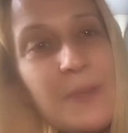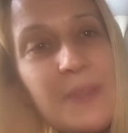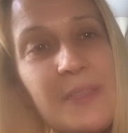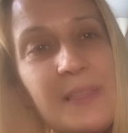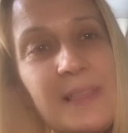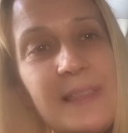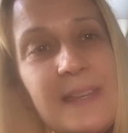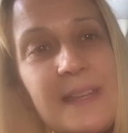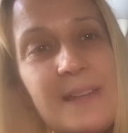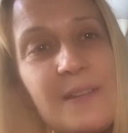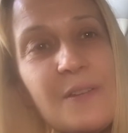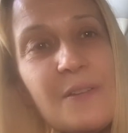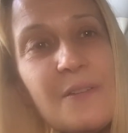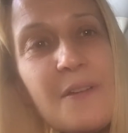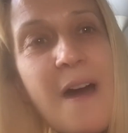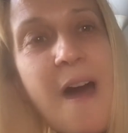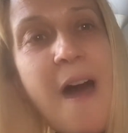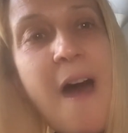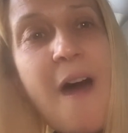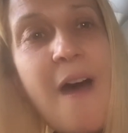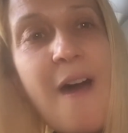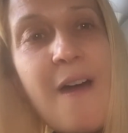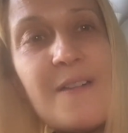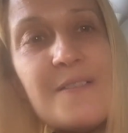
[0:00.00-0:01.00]
little
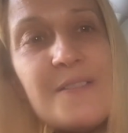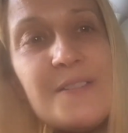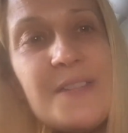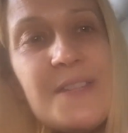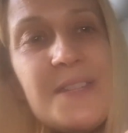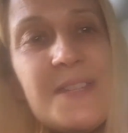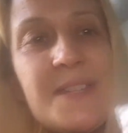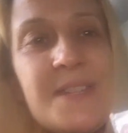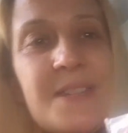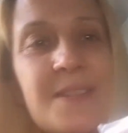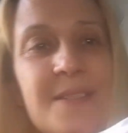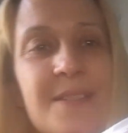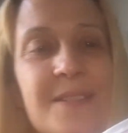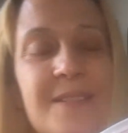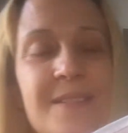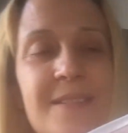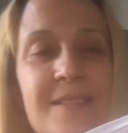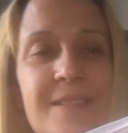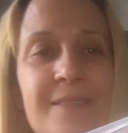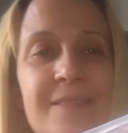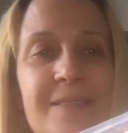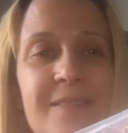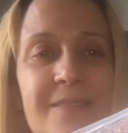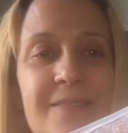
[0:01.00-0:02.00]
hearts.
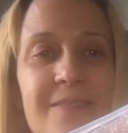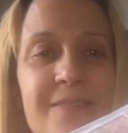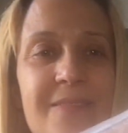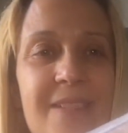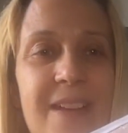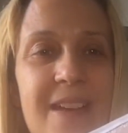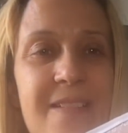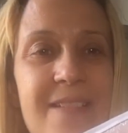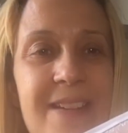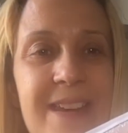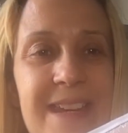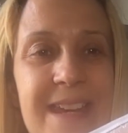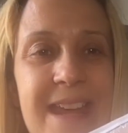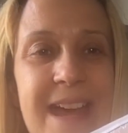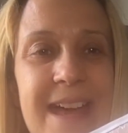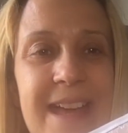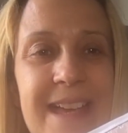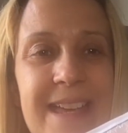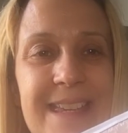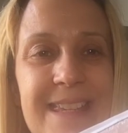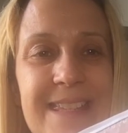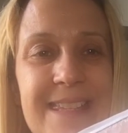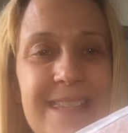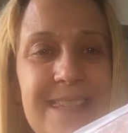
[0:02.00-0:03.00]
Very
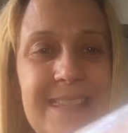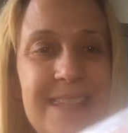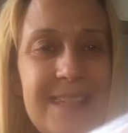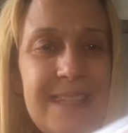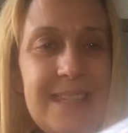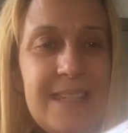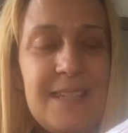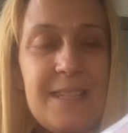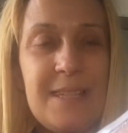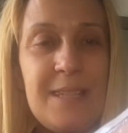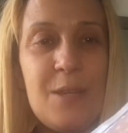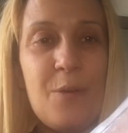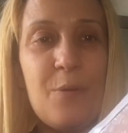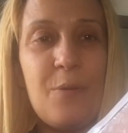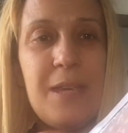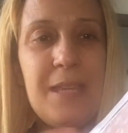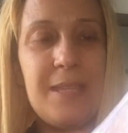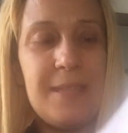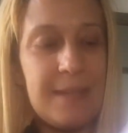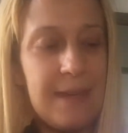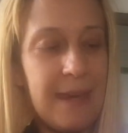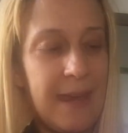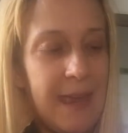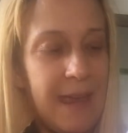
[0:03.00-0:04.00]
nice. So
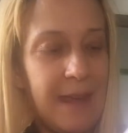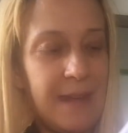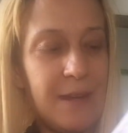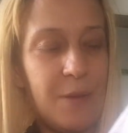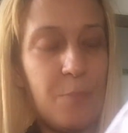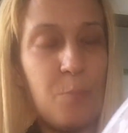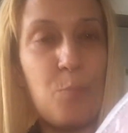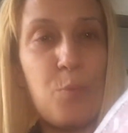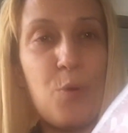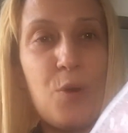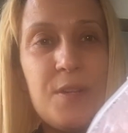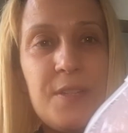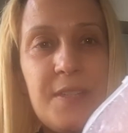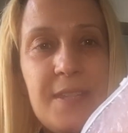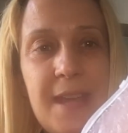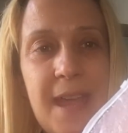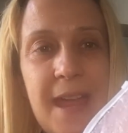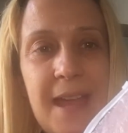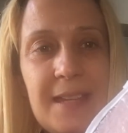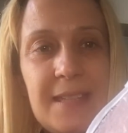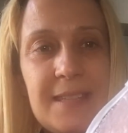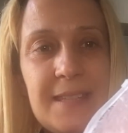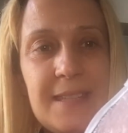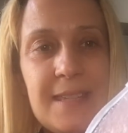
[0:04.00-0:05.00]
it can
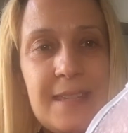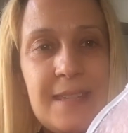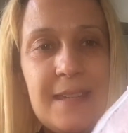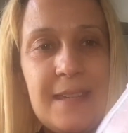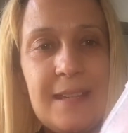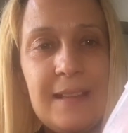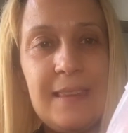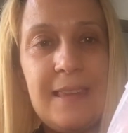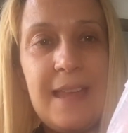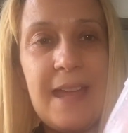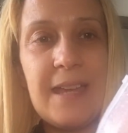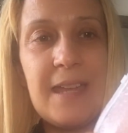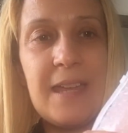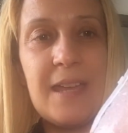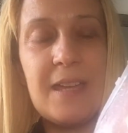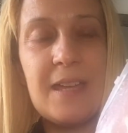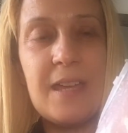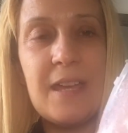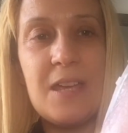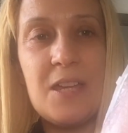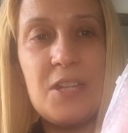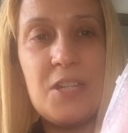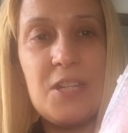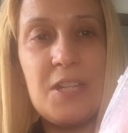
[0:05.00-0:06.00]
protect like a
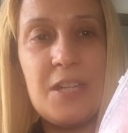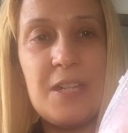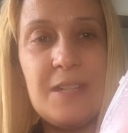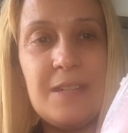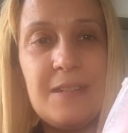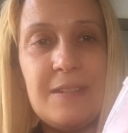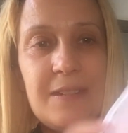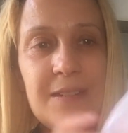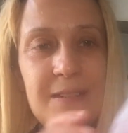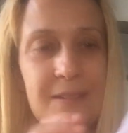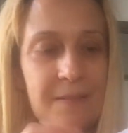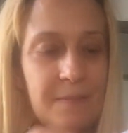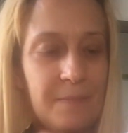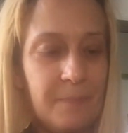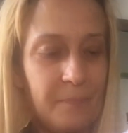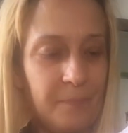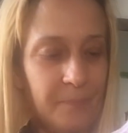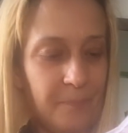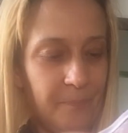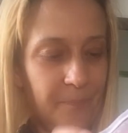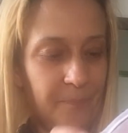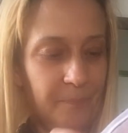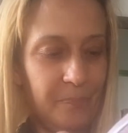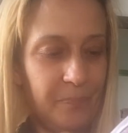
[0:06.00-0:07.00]
cushion.
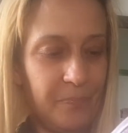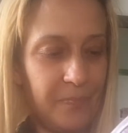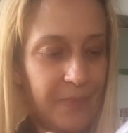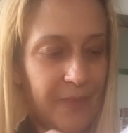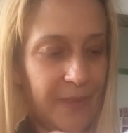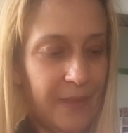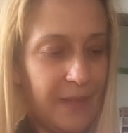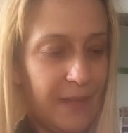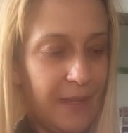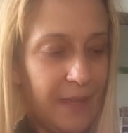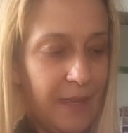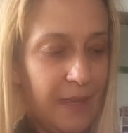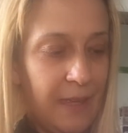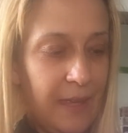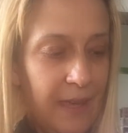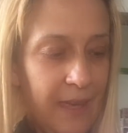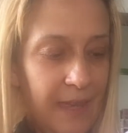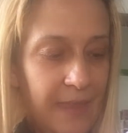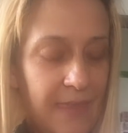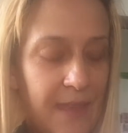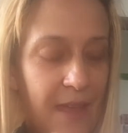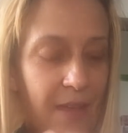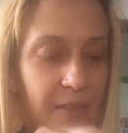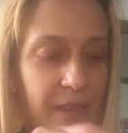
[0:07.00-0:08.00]

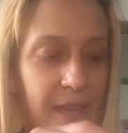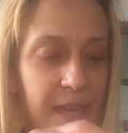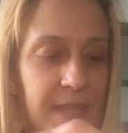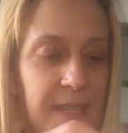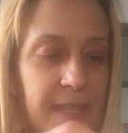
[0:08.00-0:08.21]
And now let's